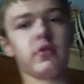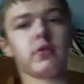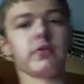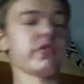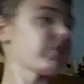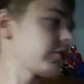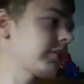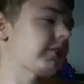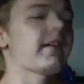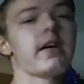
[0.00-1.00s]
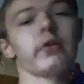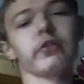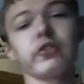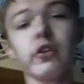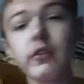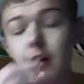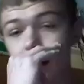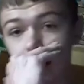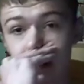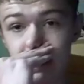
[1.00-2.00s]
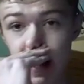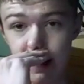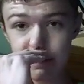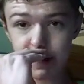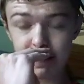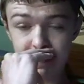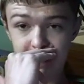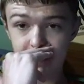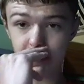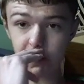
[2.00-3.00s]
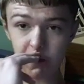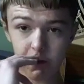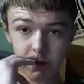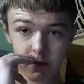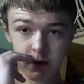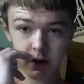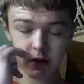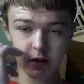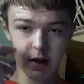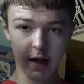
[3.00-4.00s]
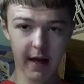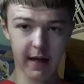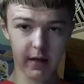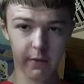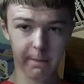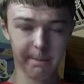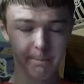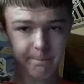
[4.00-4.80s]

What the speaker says: Knuckles Jr. and Tails Jr. at a pretending school at a